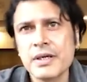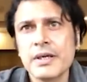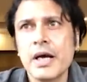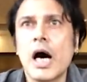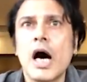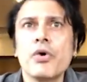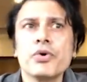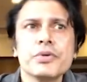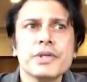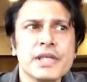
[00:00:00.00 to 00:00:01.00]
Now, how
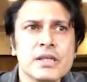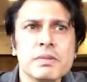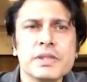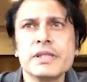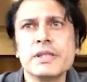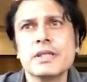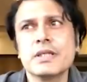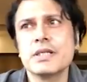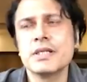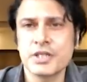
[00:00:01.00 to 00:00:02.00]
you deal with it
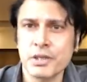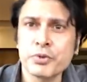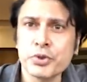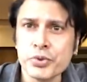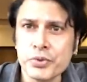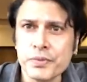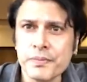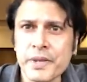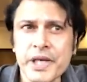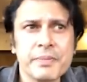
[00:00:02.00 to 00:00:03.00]
is up to you.
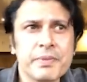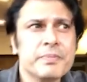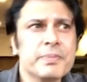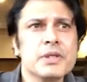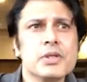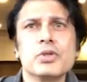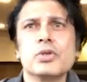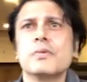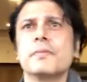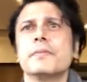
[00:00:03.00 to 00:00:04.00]
Many people, you
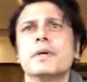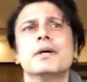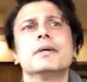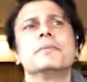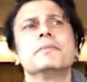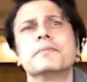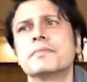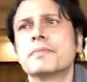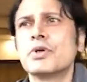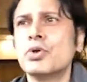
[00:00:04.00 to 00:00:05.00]
know,
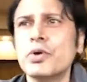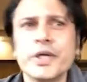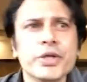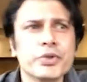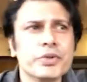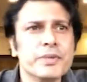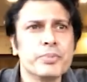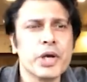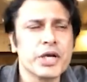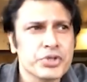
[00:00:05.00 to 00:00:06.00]
go into
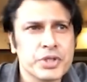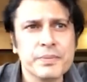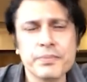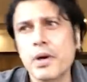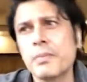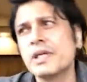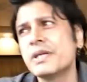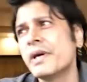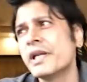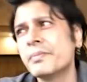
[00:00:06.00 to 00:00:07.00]
depression. Probably
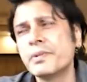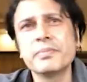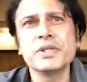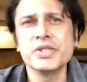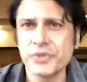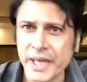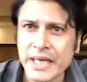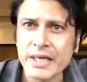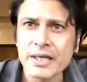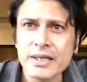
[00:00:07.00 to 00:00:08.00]
many people
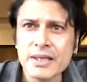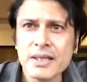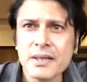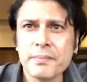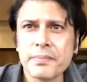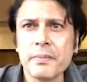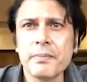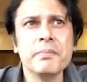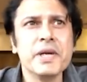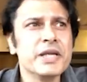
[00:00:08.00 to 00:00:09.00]
drink.
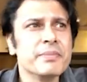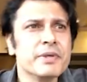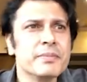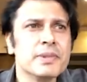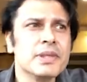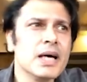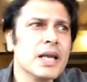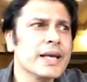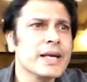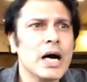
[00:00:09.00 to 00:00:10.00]
Many people are
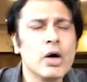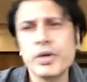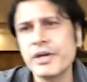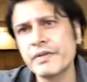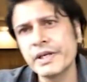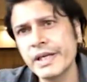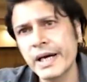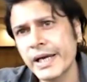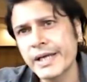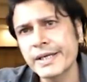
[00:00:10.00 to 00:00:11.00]
like out every
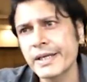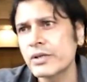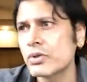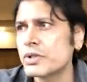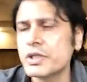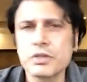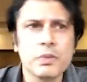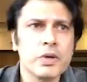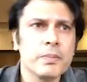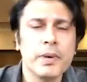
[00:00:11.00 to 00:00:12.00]
night and, you know, they just
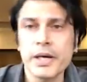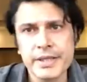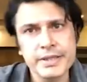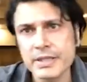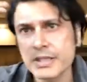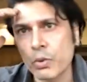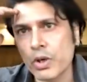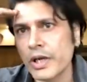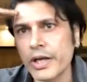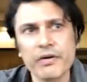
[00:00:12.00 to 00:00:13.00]
want to party and just
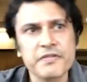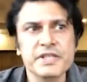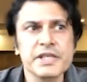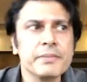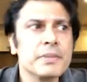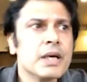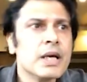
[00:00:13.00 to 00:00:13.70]
want to let off steam.